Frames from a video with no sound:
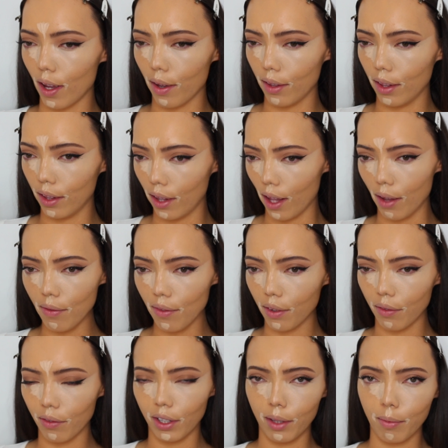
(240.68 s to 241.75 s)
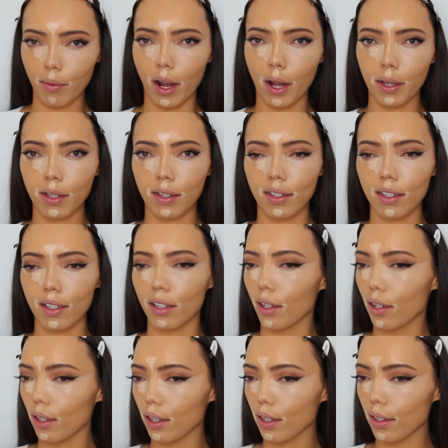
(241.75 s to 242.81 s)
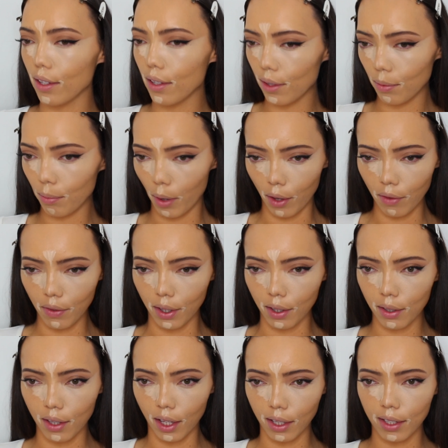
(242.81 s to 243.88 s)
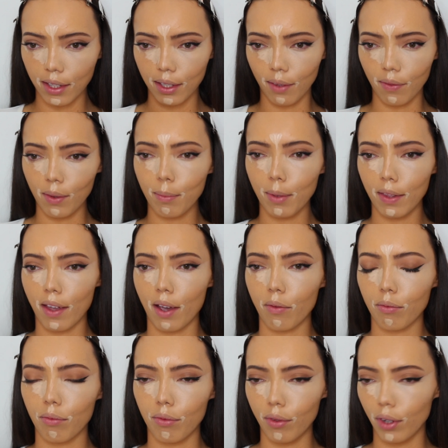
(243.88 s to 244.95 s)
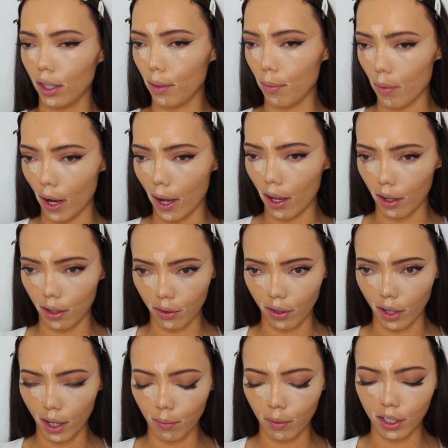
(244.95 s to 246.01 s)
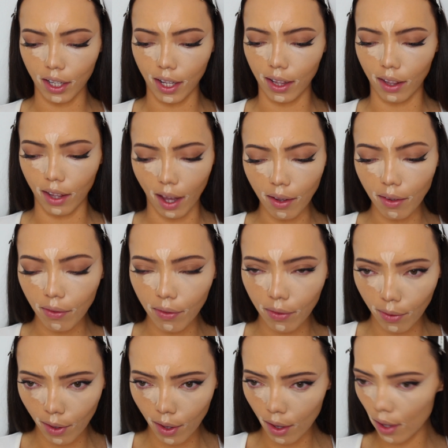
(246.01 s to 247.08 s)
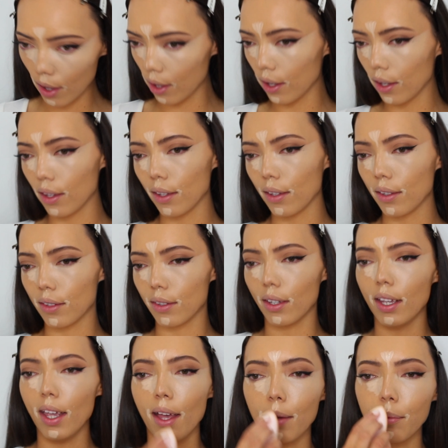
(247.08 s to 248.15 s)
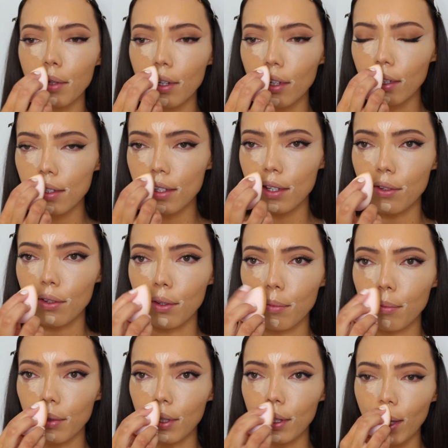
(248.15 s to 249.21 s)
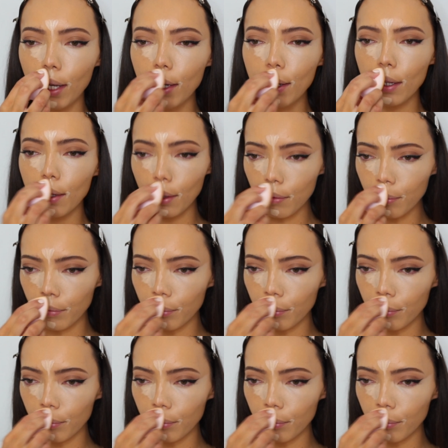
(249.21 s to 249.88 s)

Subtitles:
I love a really bright concealer, and this is perfect. Like, it's giving me that really bright under eye, which I love. So yeah, I'm going to continue blending.